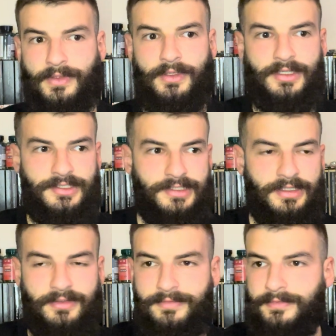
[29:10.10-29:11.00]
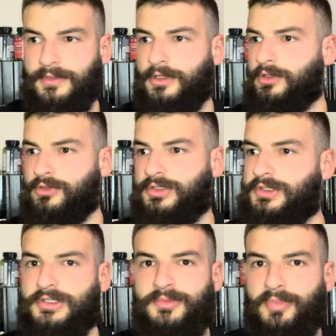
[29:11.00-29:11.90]
Instead of you're just
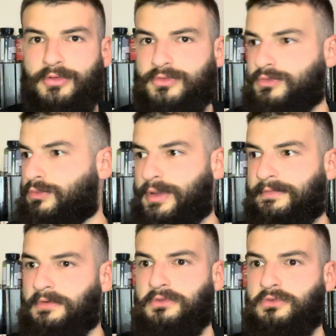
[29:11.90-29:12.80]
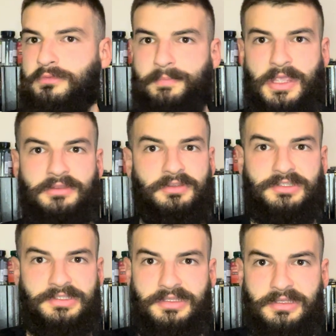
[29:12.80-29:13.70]
exposed to whatever you're
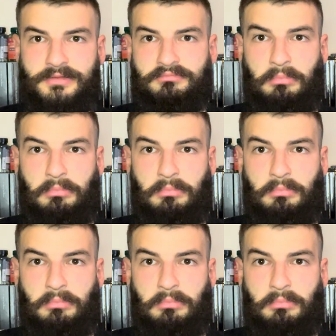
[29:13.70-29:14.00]
interested in.